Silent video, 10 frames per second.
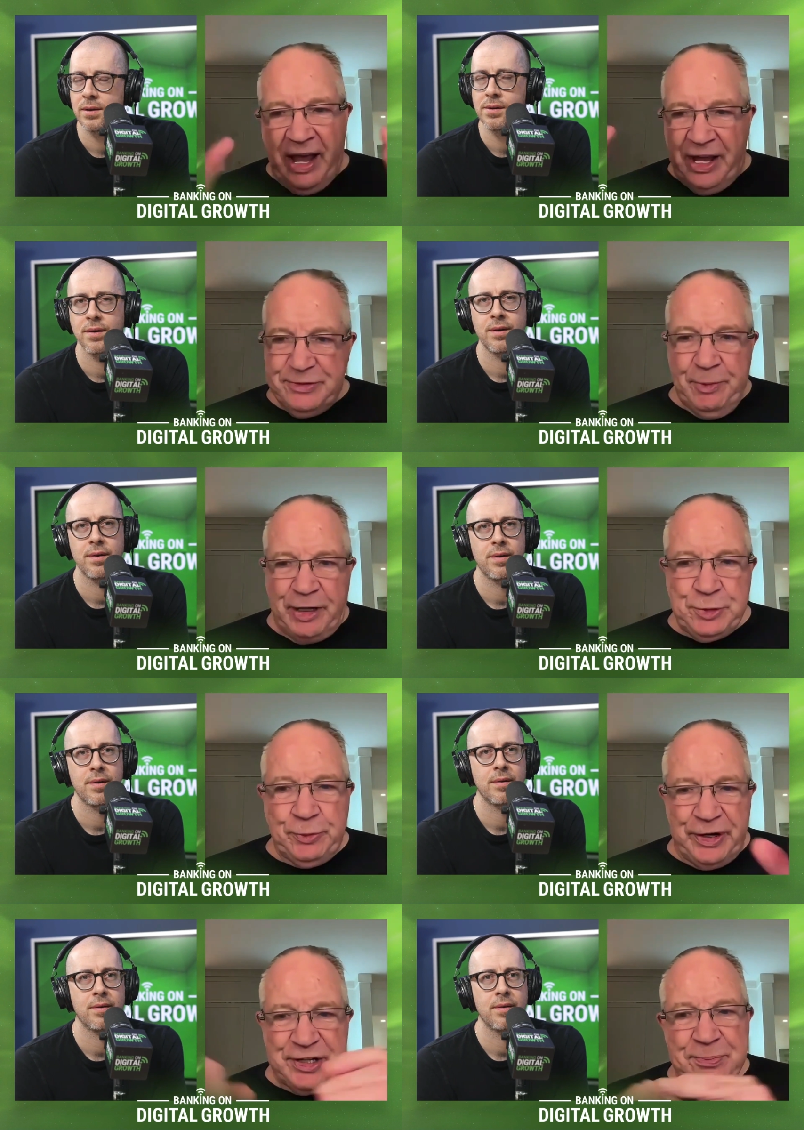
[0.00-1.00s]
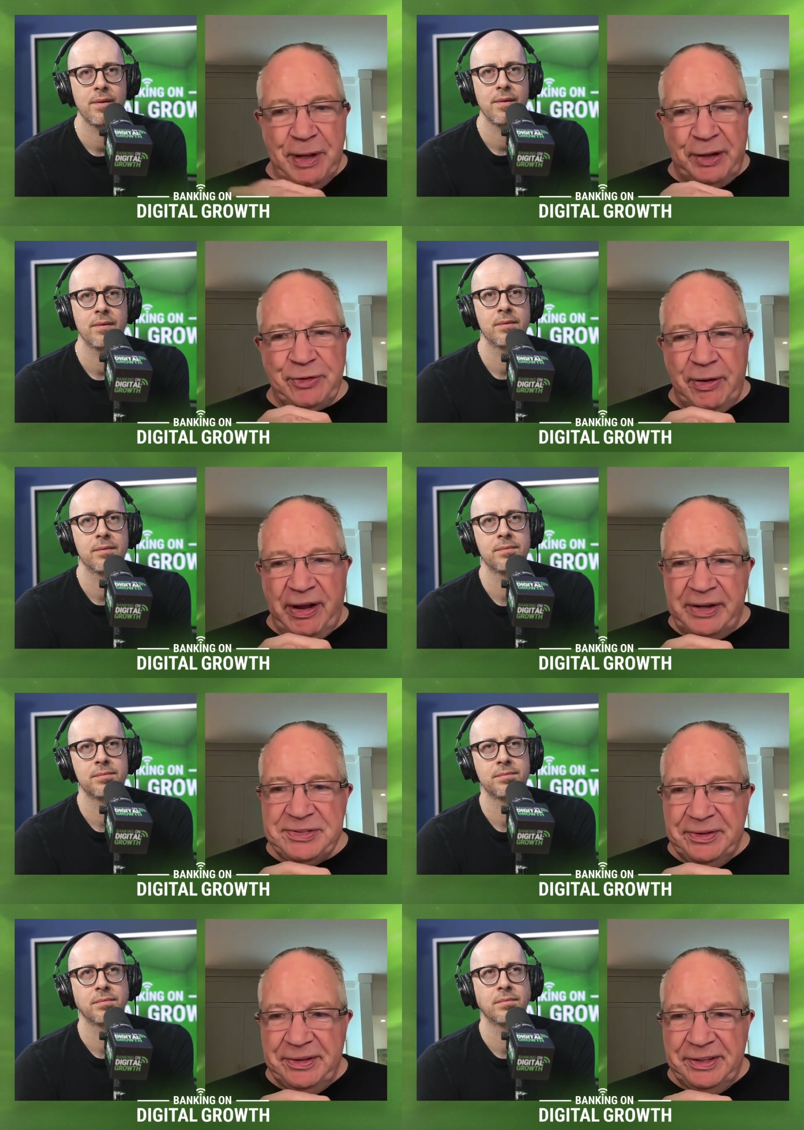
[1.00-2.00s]
Speaker 1: has much worse melt
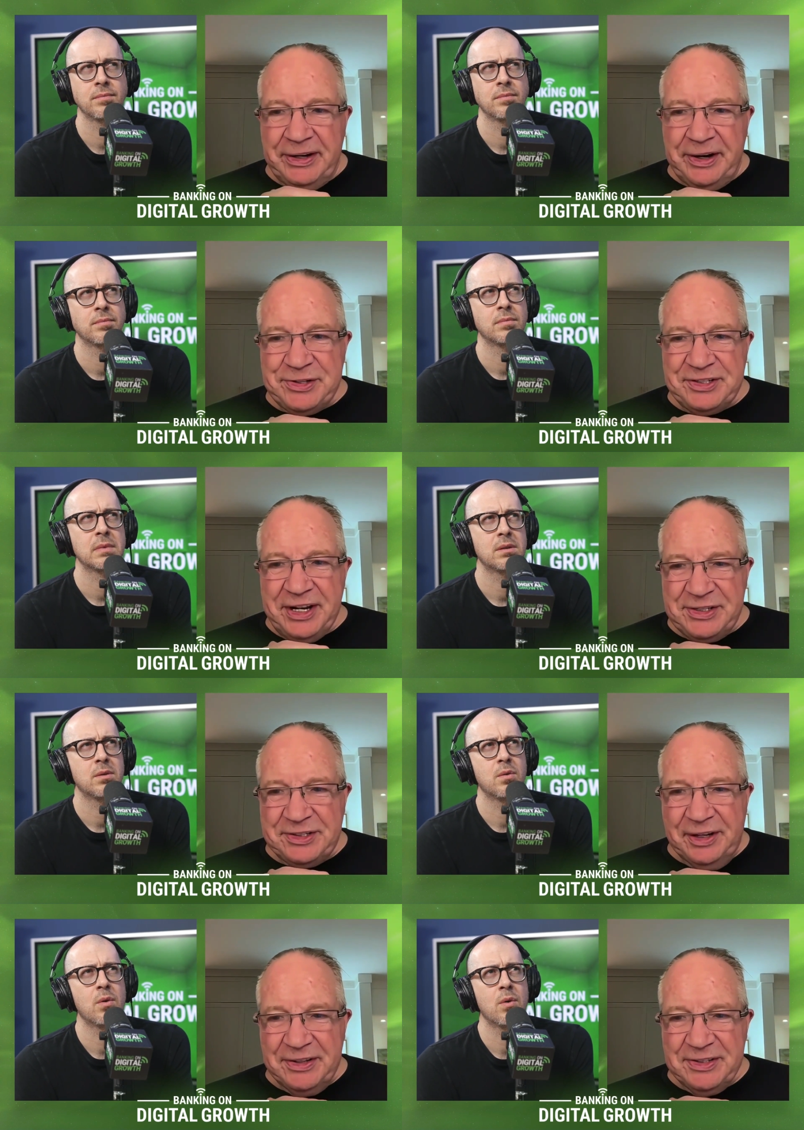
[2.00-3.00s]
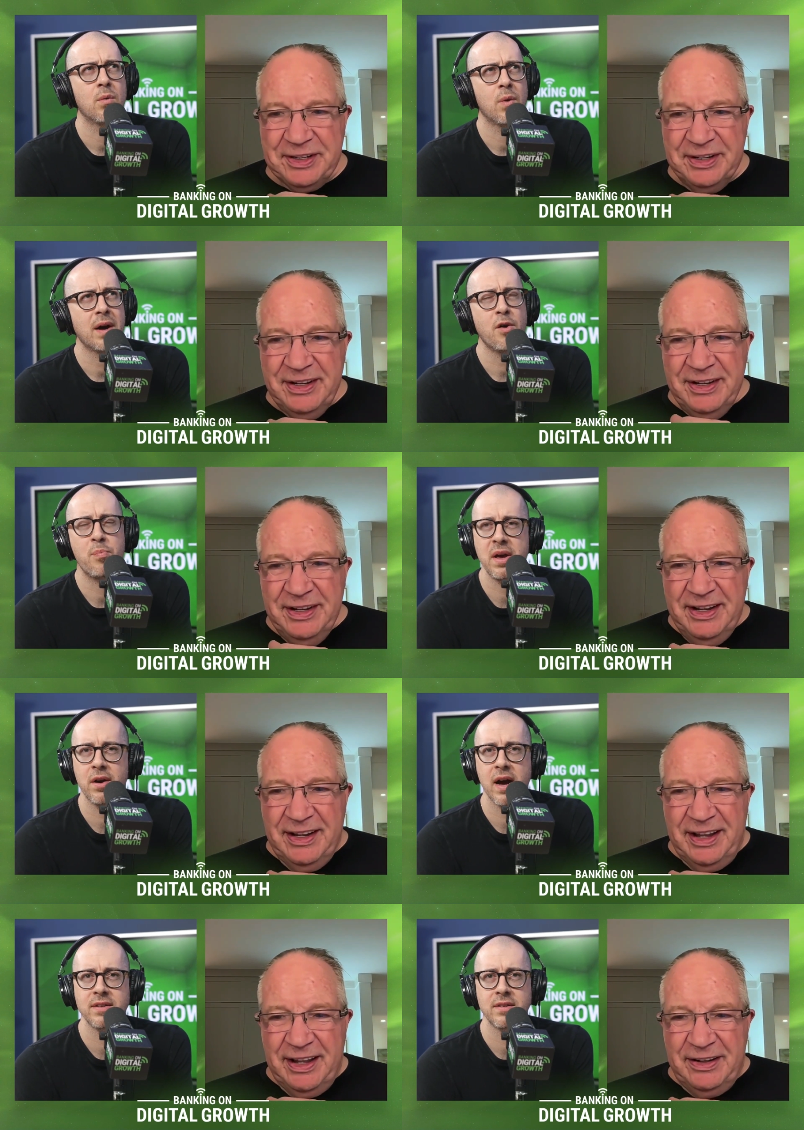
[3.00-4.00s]
costs than the United States does.
Speaker 2: Well, I know
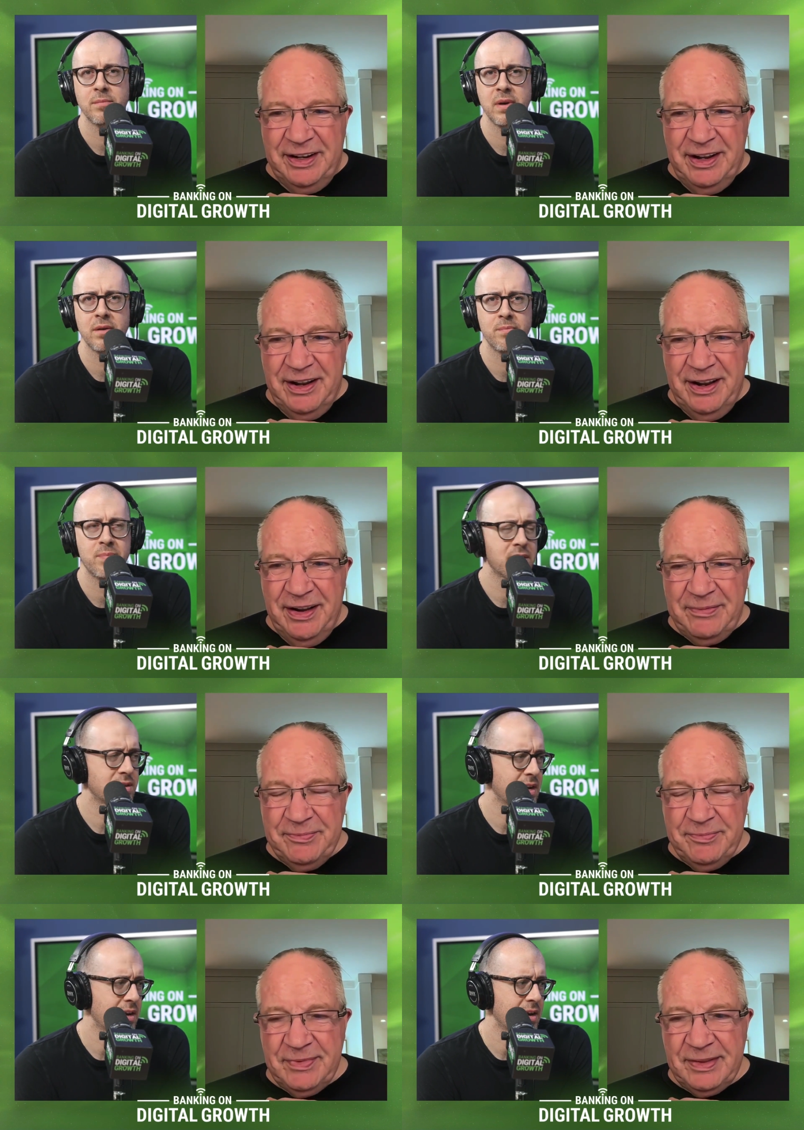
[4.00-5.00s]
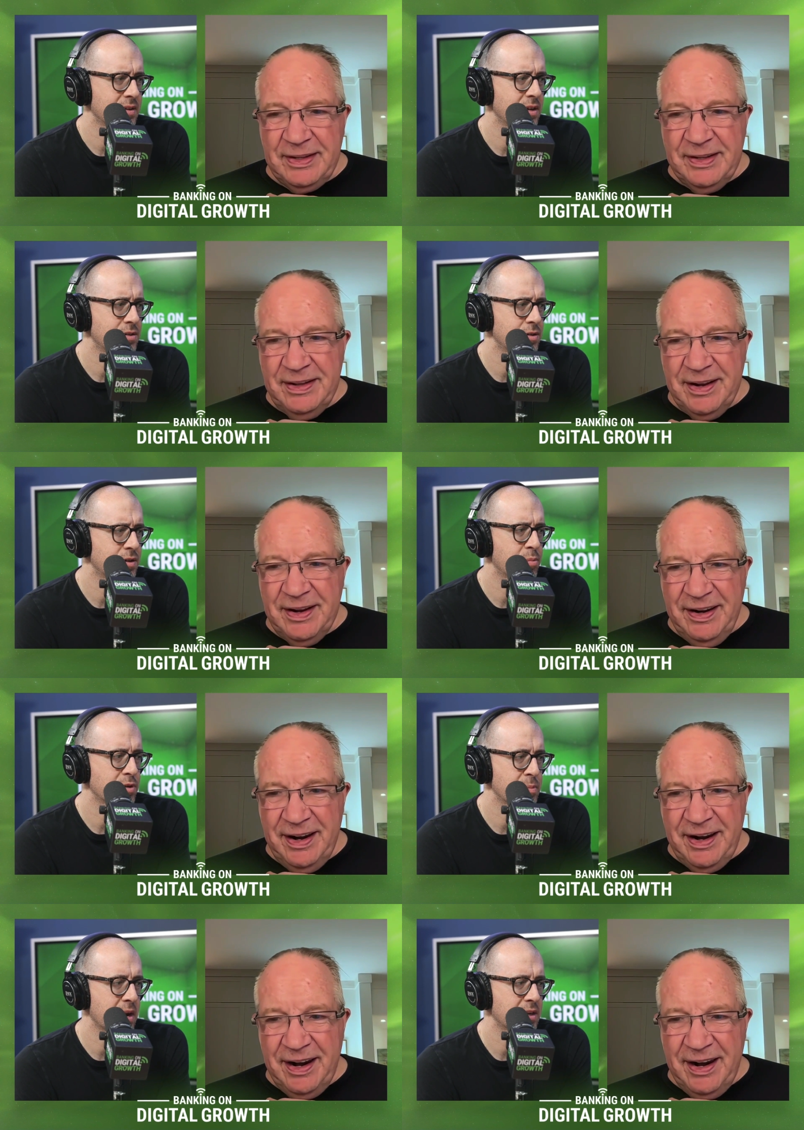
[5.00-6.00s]
Peter has yeah. a, Peter Peter Zeihan has an interesting
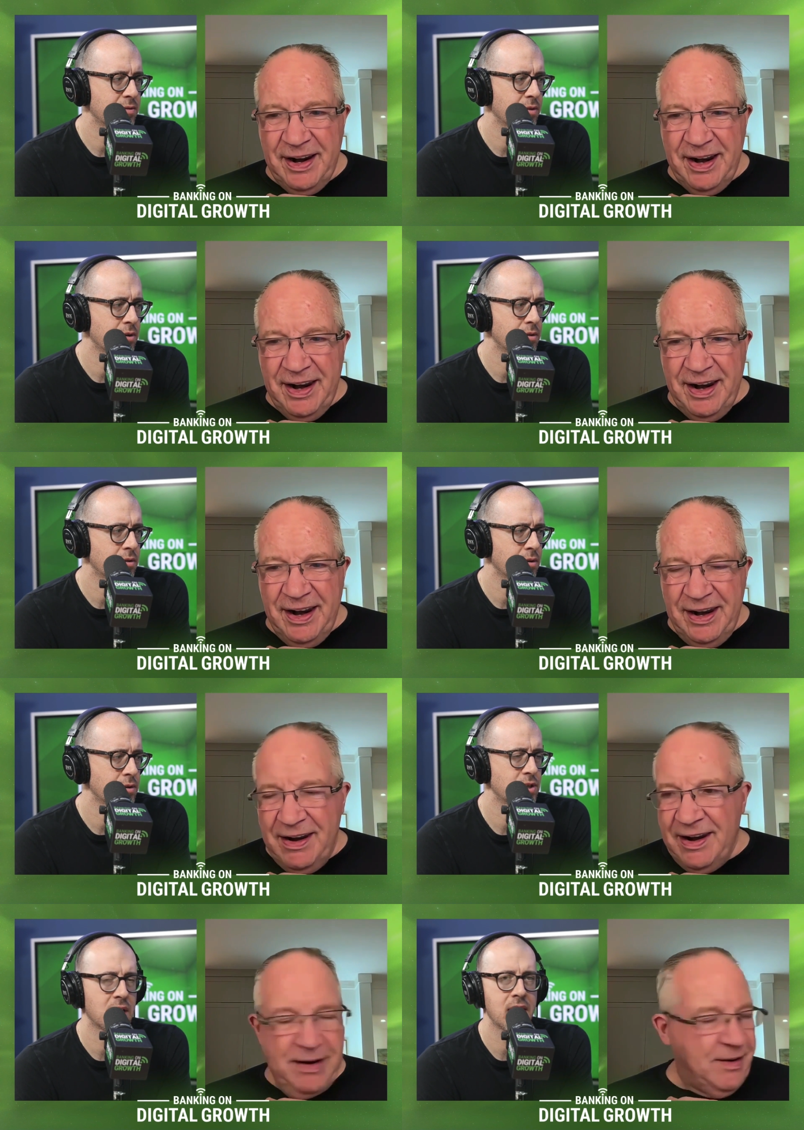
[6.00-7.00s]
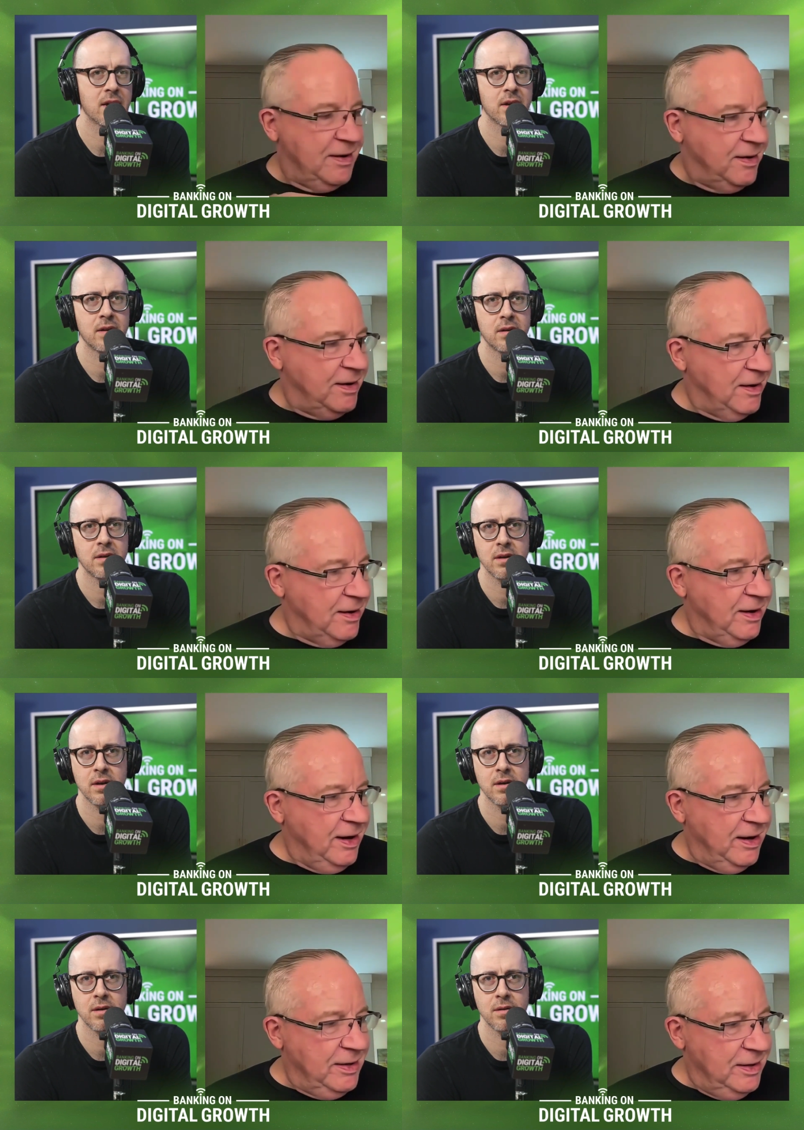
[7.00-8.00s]
perspective on on China
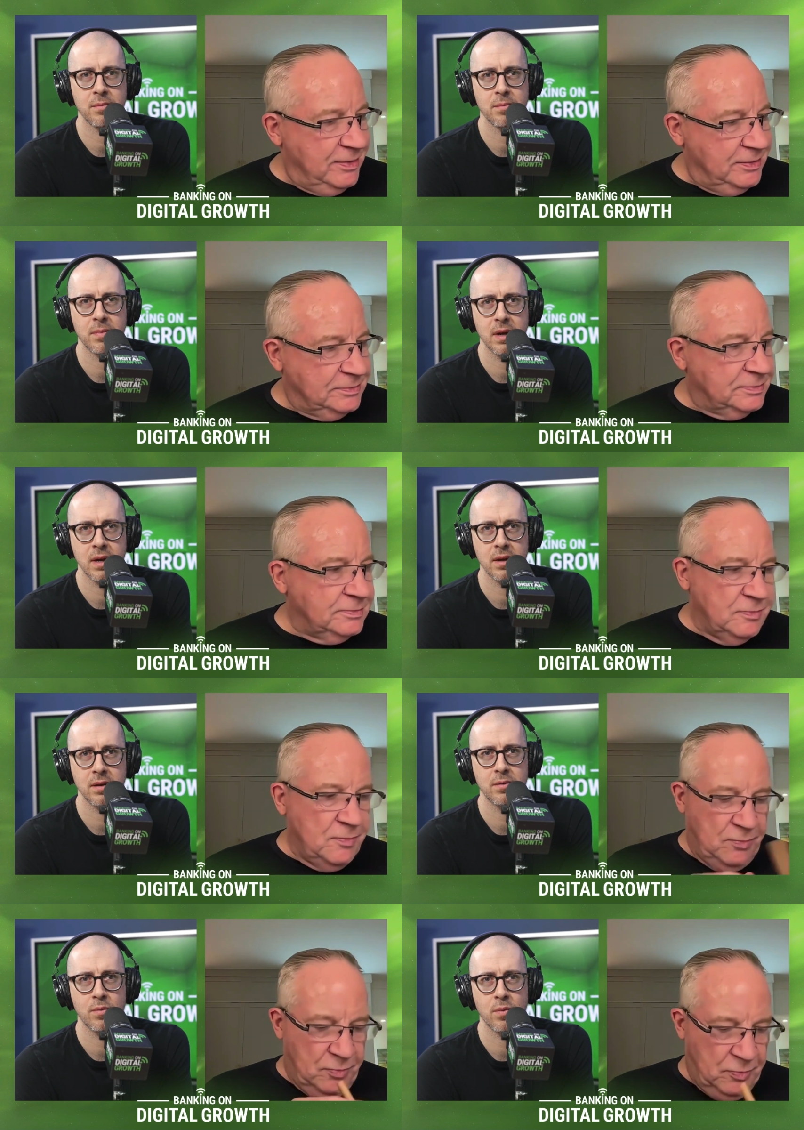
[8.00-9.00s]
um, and